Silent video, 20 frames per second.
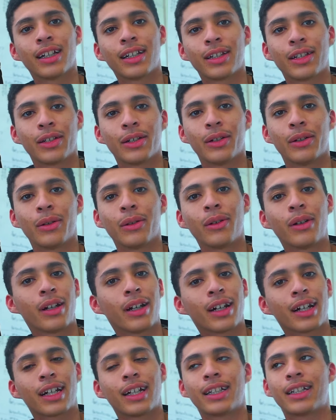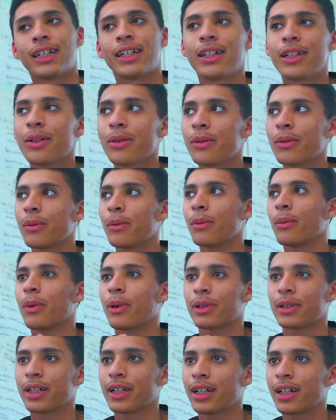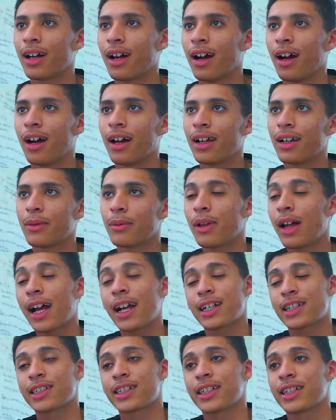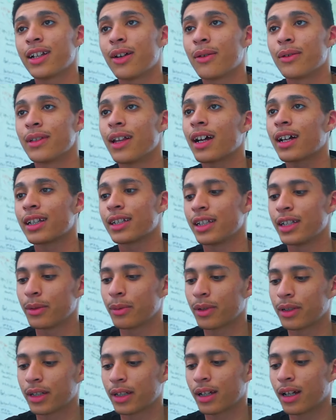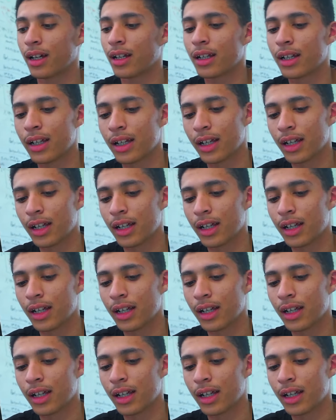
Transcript: to continue working on, well, actually, no, not continue working on.